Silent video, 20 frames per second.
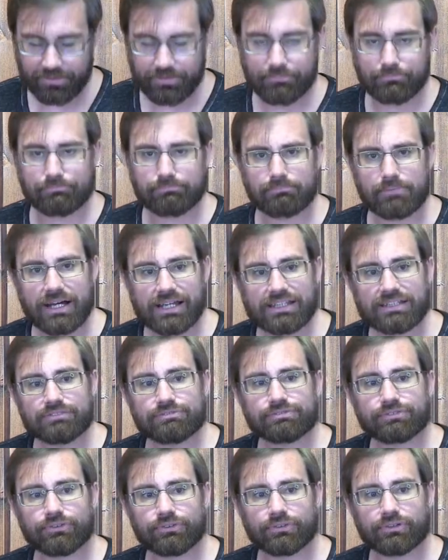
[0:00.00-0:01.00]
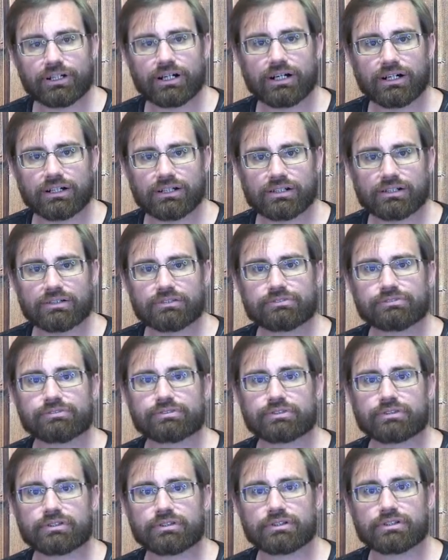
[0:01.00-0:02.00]
Mindful
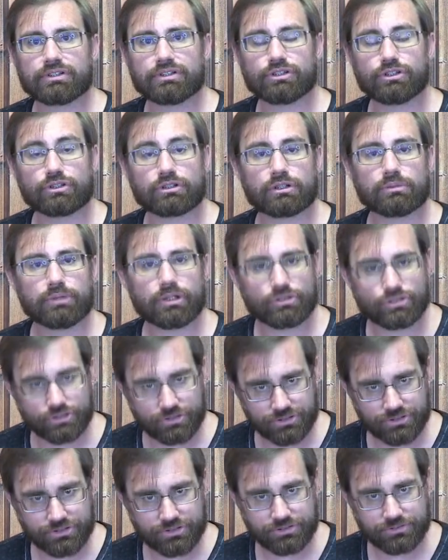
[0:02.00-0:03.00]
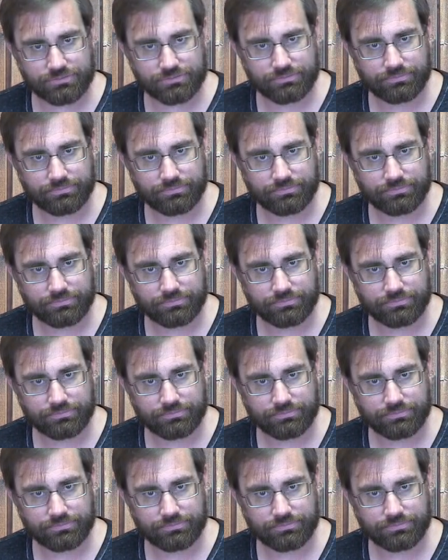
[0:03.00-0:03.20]
of your emotions.